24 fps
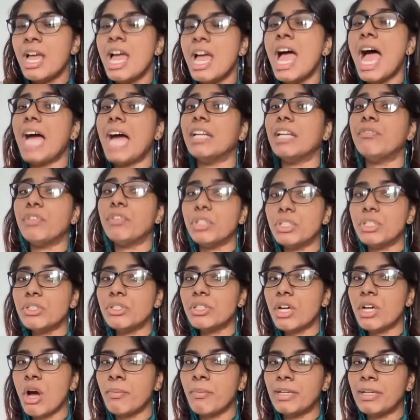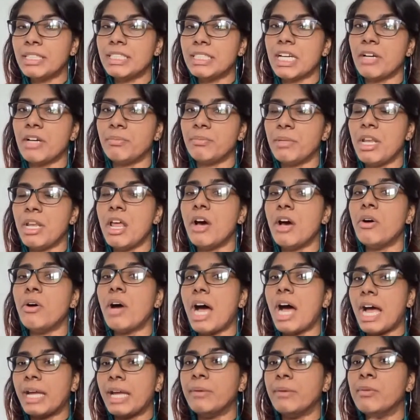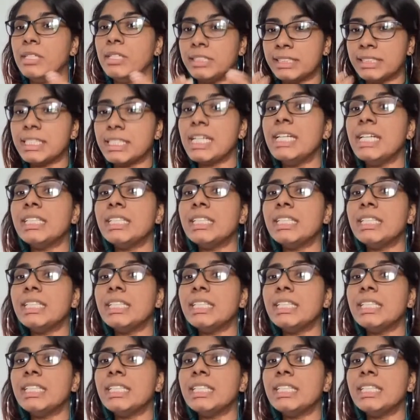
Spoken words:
And if you do comment down below, I will see